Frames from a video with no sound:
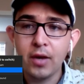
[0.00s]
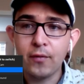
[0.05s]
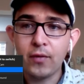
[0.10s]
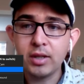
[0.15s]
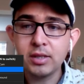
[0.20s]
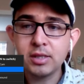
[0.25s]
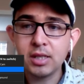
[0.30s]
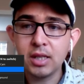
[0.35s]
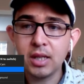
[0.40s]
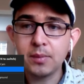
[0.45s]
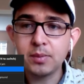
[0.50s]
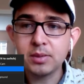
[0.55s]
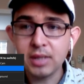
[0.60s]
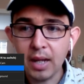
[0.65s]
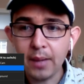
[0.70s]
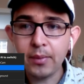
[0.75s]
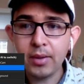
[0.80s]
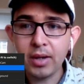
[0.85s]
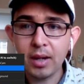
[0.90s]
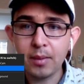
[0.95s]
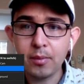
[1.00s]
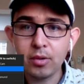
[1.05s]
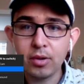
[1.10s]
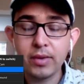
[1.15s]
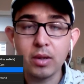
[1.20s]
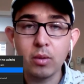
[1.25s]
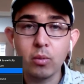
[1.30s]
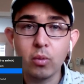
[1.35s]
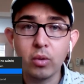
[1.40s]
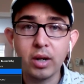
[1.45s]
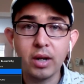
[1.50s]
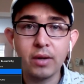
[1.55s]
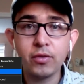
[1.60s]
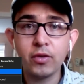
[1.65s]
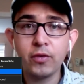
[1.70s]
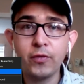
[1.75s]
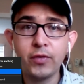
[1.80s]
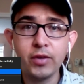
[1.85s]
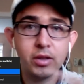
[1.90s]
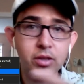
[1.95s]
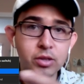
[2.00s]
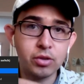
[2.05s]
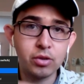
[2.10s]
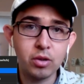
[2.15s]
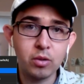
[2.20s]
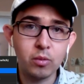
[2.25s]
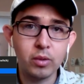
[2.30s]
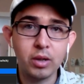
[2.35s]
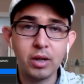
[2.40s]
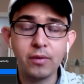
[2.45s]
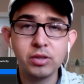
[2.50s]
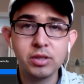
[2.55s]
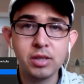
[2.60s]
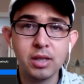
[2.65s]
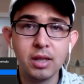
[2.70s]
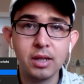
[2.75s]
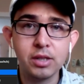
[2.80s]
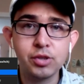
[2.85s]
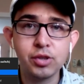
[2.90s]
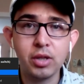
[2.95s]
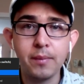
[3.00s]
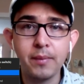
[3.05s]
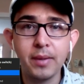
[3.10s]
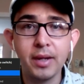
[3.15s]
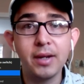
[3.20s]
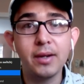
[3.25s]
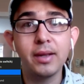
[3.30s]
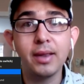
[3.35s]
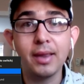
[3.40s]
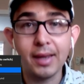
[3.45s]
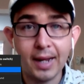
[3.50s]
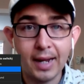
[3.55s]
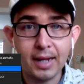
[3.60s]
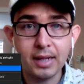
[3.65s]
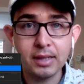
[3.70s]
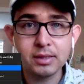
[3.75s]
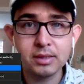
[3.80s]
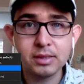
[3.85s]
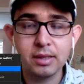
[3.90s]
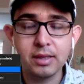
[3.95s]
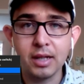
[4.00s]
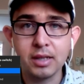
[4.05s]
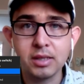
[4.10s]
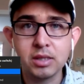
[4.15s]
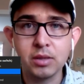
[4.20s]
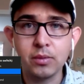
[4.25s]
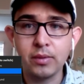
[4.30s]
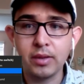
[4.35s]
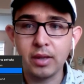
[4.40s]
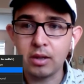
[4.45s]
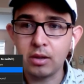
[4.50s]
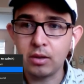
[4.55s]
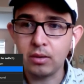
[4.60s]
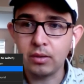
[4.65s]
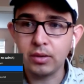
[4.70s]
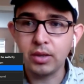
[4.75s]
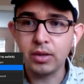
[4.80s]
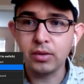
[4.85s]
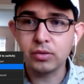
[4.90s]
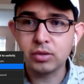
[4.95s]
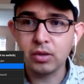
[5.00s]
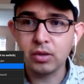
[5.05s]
If I select SnapCamera, then whatever filter or whatever selection I made last, that's the one that it'll use.